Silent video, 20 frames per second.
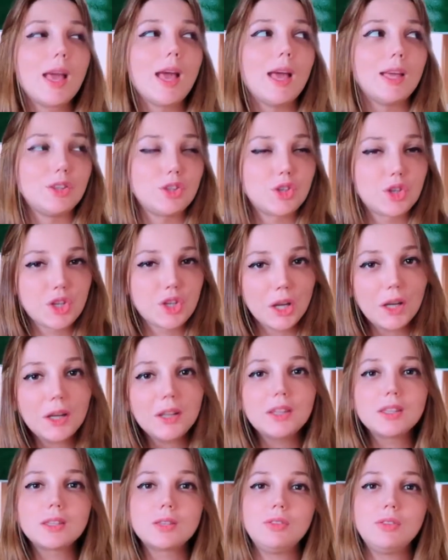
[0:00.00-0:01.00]
and share
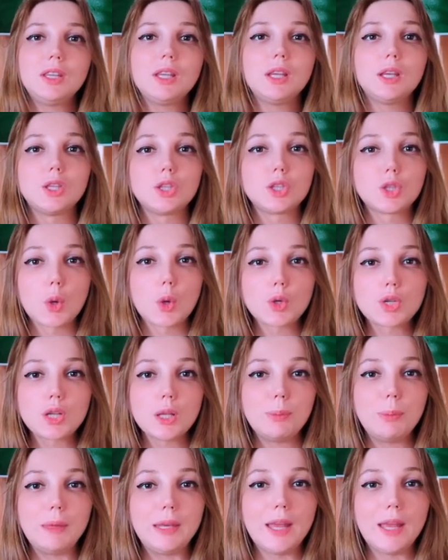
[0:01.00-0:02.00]
this video in social
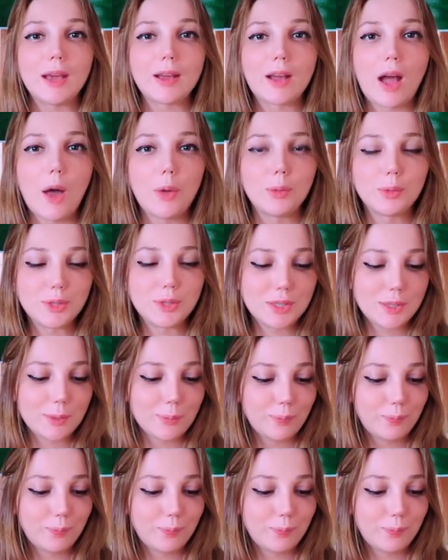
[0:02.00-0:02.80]
media accounts.